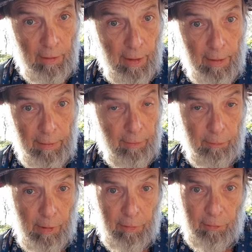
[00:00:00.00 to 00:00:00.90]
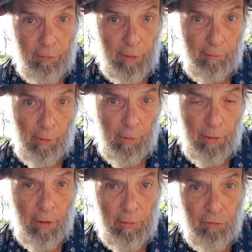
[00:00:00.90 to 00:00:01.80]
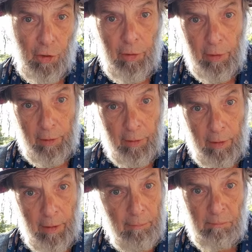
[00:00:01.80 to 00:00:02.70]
land. This made the scene very hygienic. And